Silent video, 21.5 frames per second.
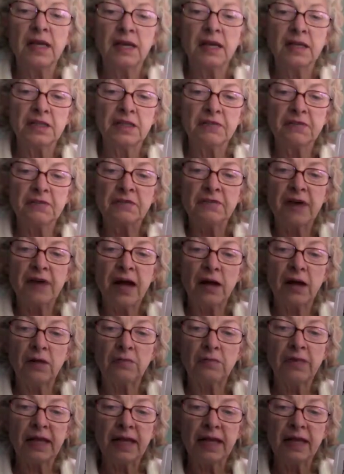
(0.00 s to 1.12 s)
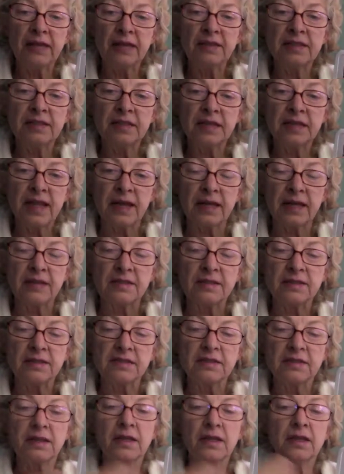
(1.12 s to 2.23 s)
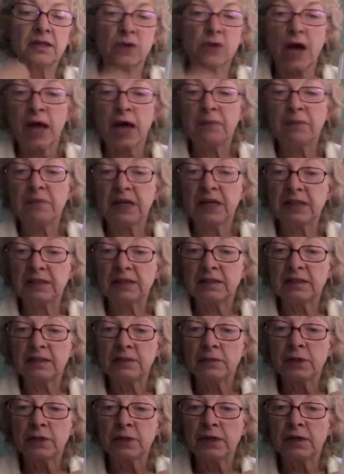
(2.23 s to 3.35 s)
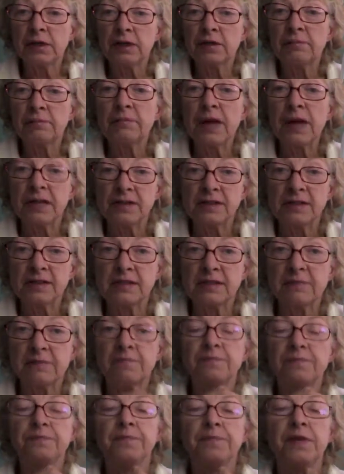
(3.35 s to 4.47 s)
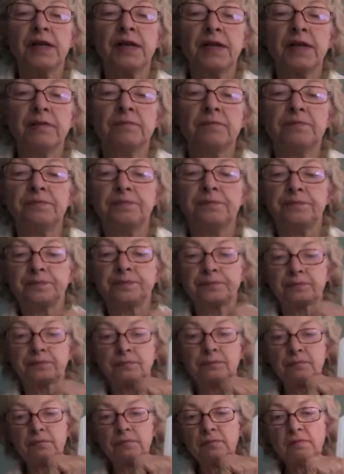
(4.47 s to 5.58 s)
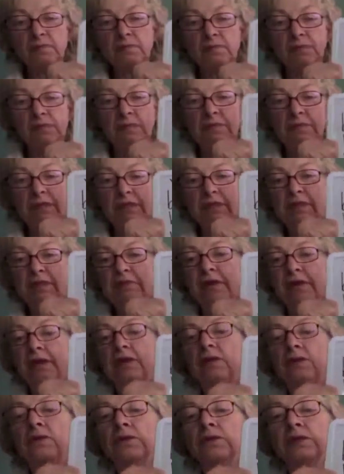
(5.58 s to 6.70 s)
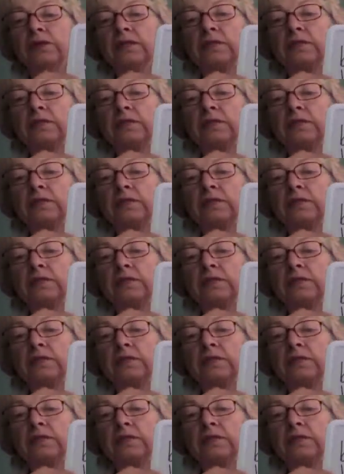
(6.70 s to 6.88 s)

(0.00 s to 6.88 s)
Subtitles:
Different vowel, but ends in S. So I picked the word bus, right? Let me see if I can hold this